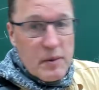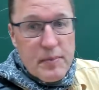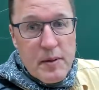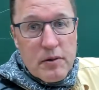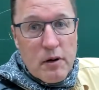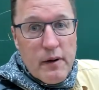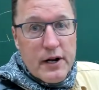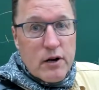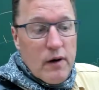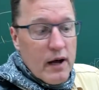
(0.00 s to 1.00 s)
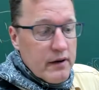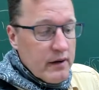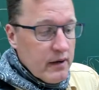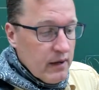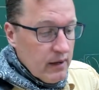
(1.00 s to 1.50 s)
but people are ready to go out
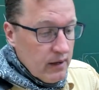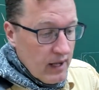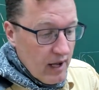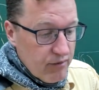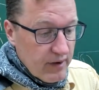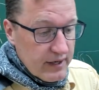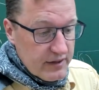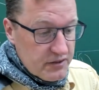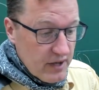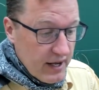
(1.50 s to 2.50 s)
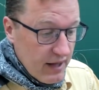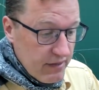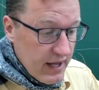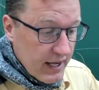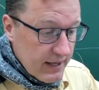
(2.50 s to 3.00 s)
and have fun in the sun, I
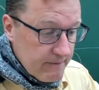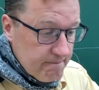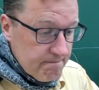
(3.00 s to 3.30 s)
think.